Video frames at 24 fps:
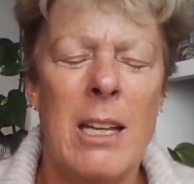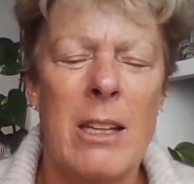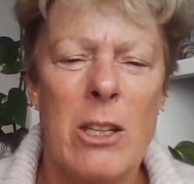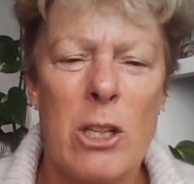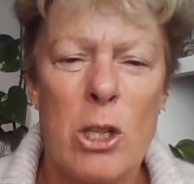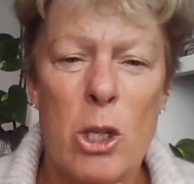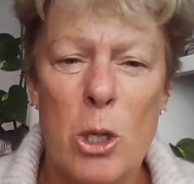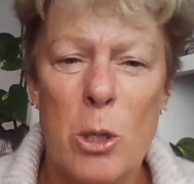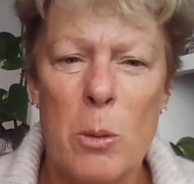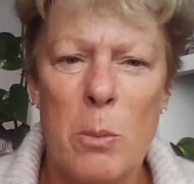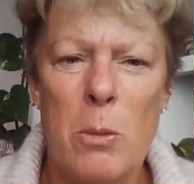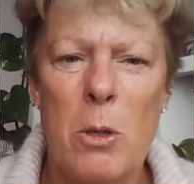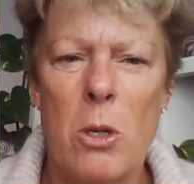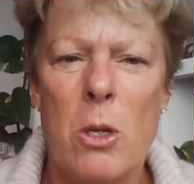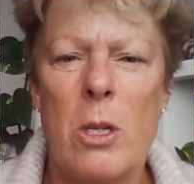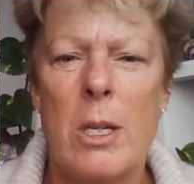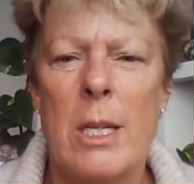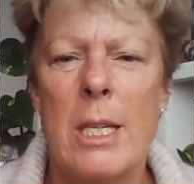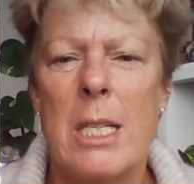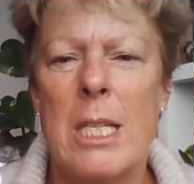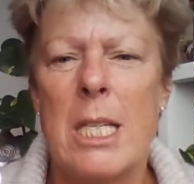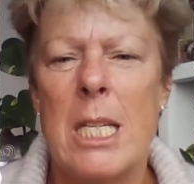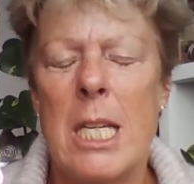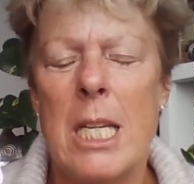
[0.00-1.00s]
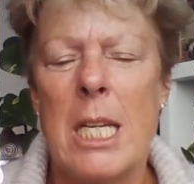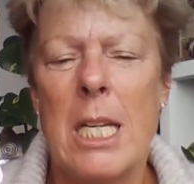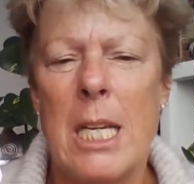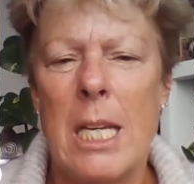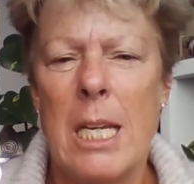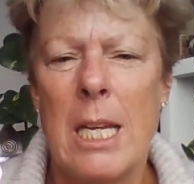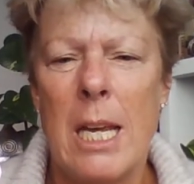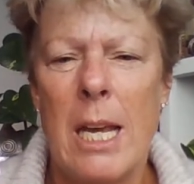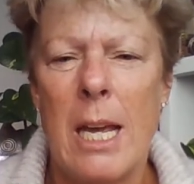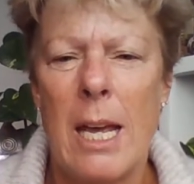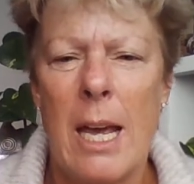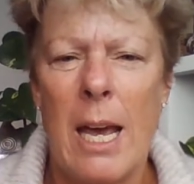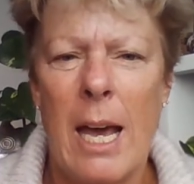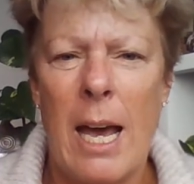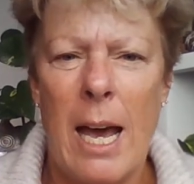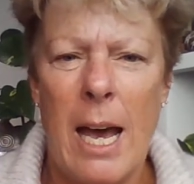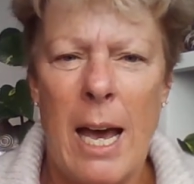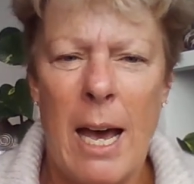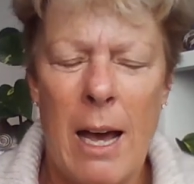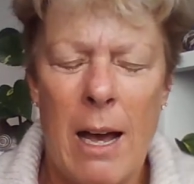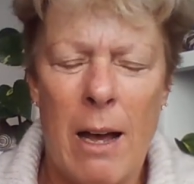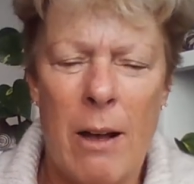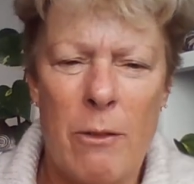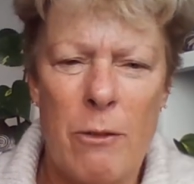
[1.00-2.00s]
the community,
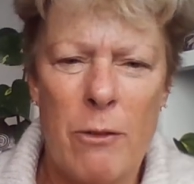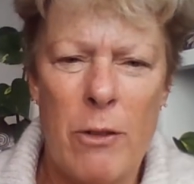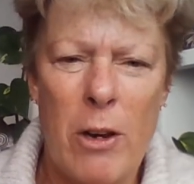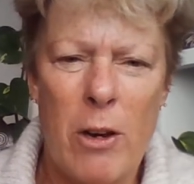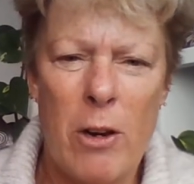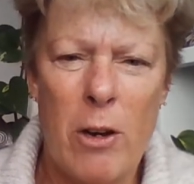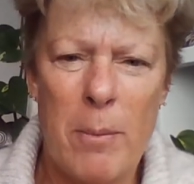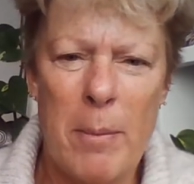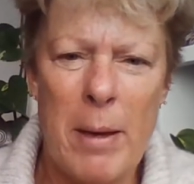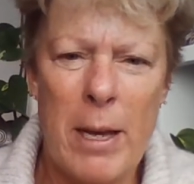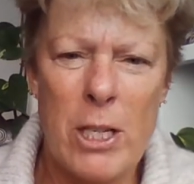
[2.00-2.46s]
very